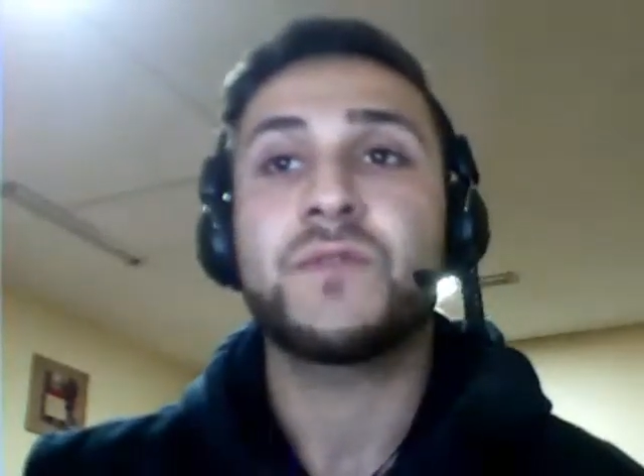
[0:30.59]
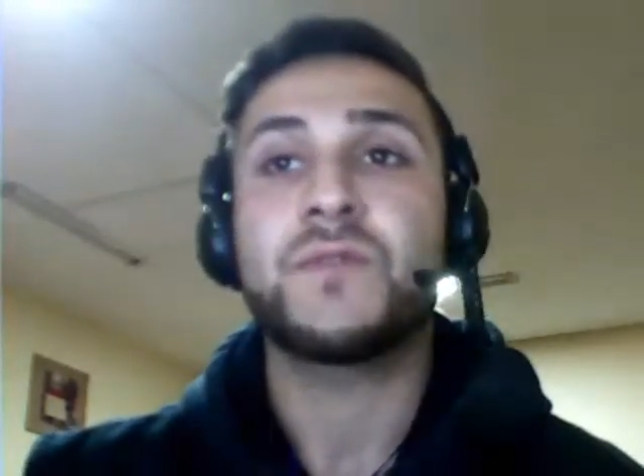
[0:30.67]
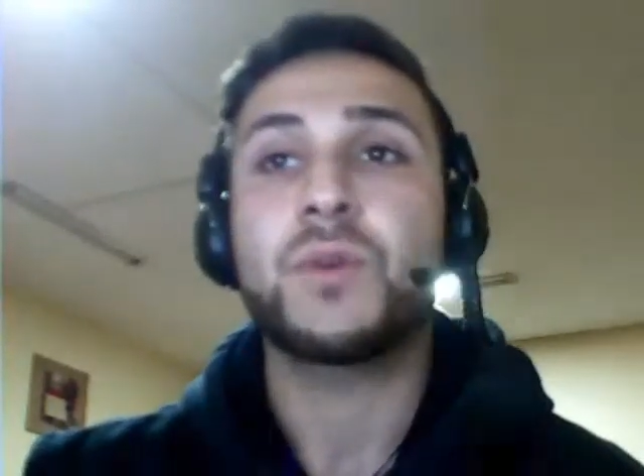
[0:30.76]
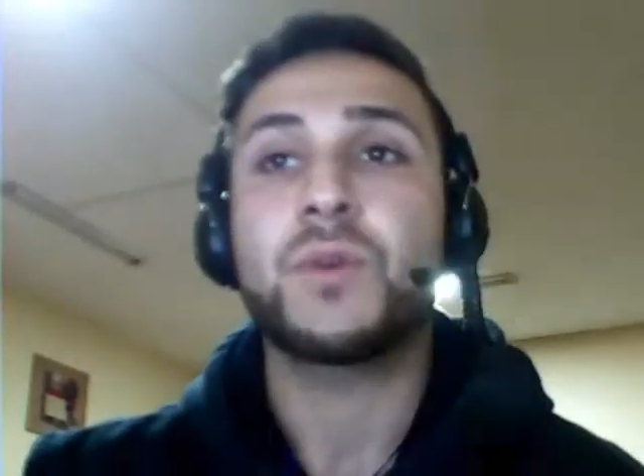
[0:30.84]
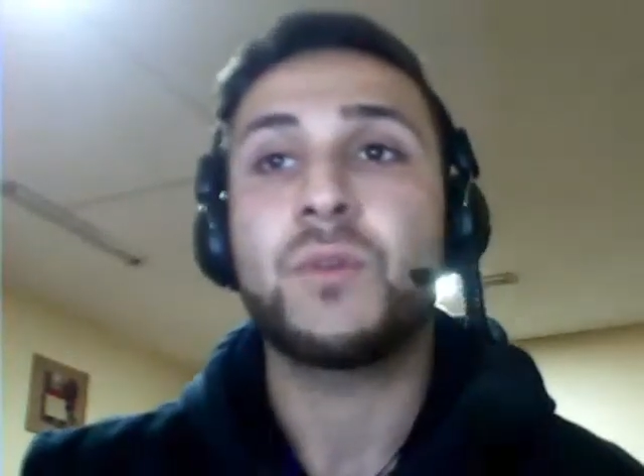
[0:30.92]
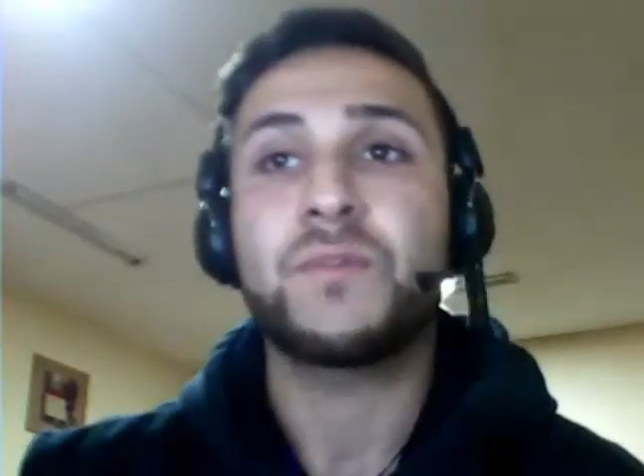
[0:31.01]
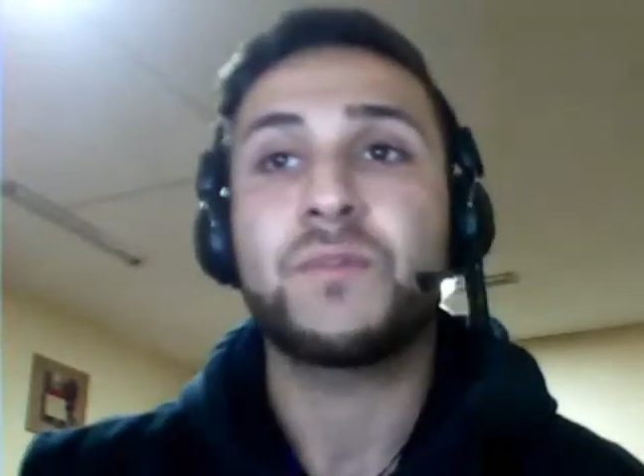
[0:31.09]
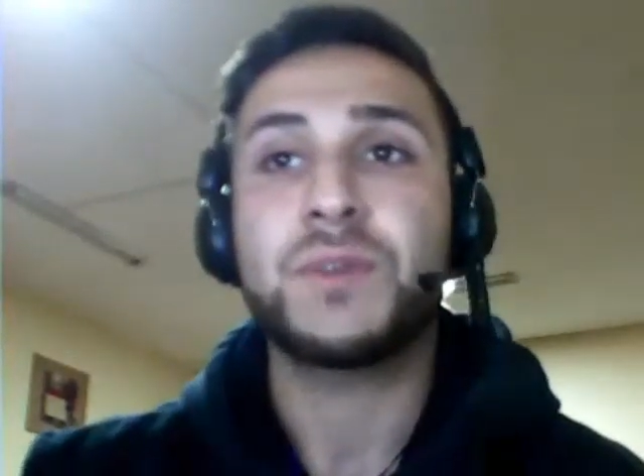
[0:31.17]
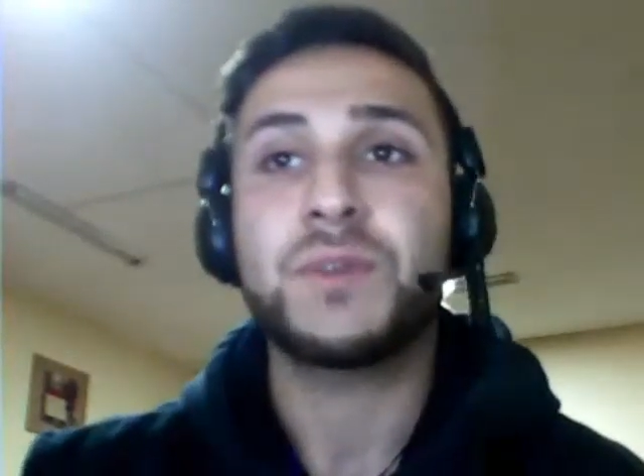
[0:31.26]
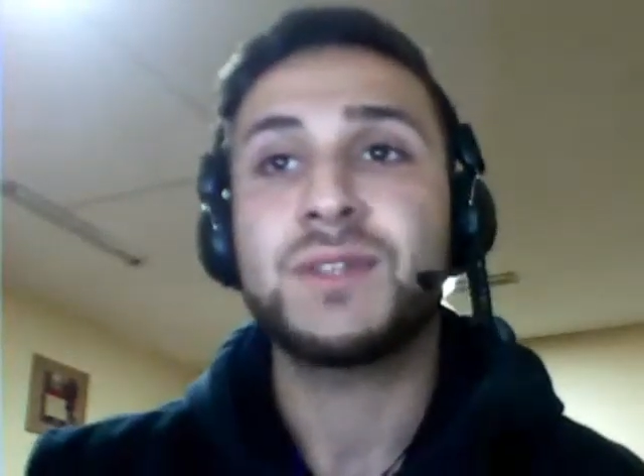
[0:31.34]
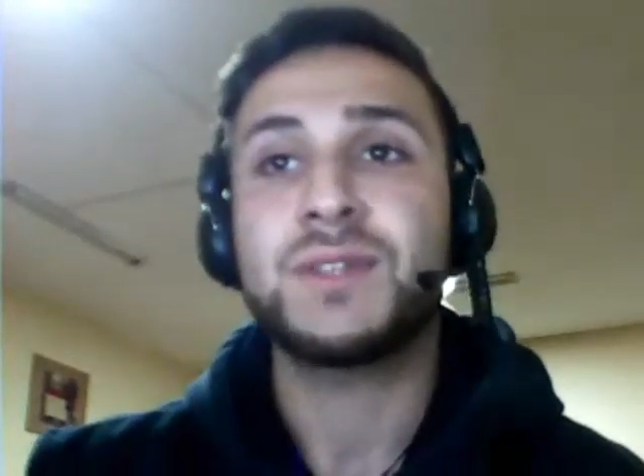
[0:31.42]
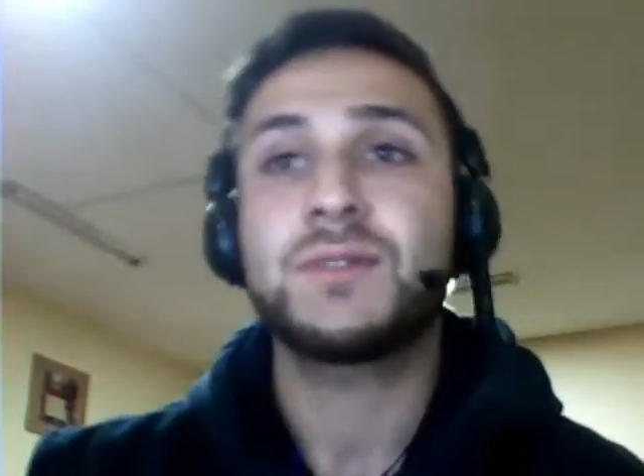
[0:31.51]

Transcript: to change the